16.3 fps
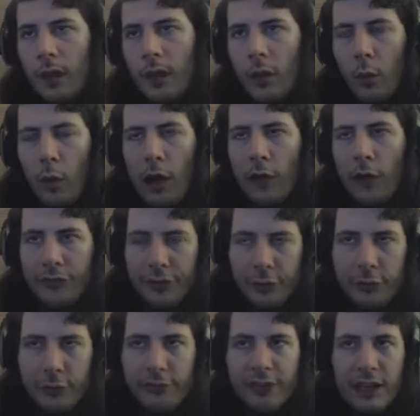while
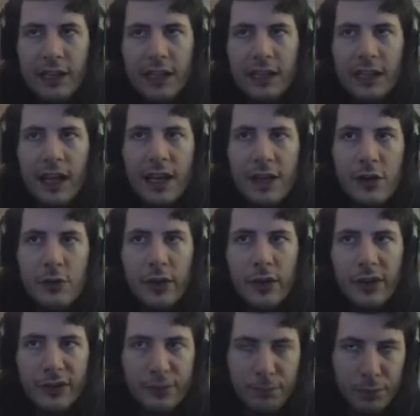still feeling like you
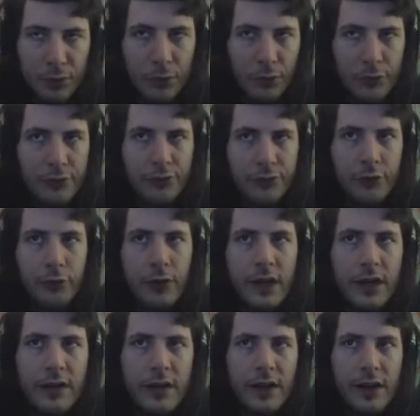explored your
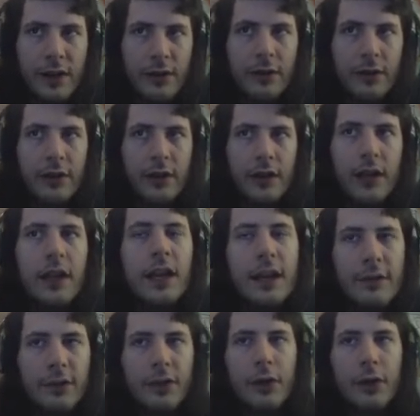way there.
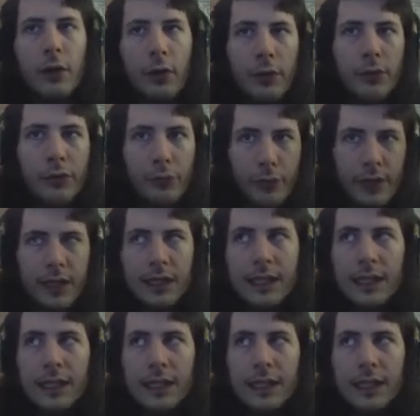even though it was really